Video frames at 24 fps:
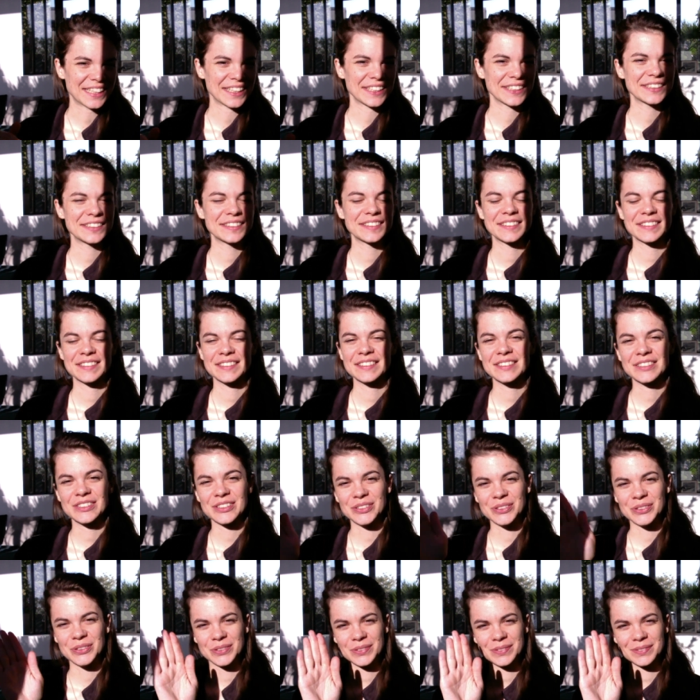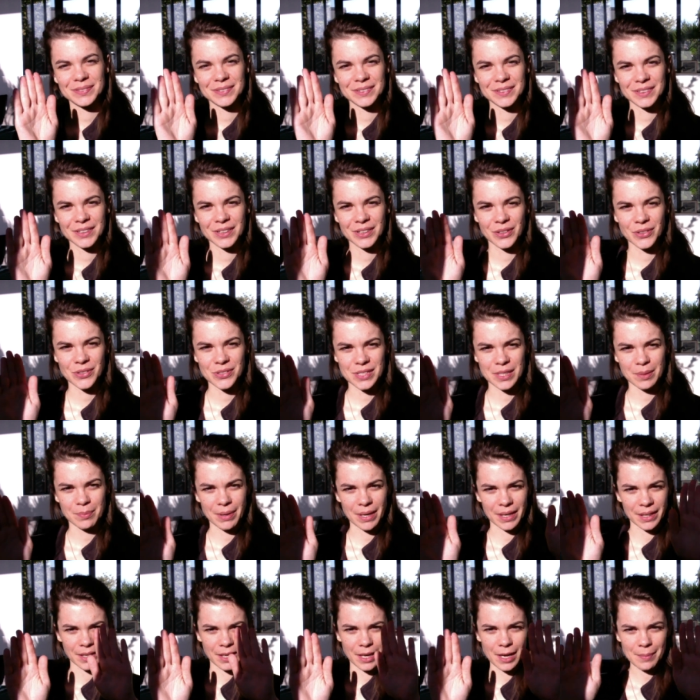yeah. So closing
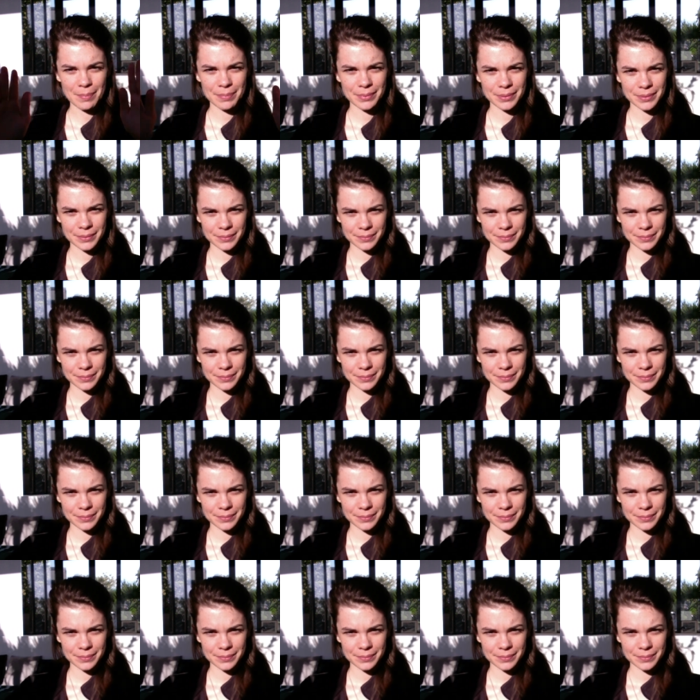back up.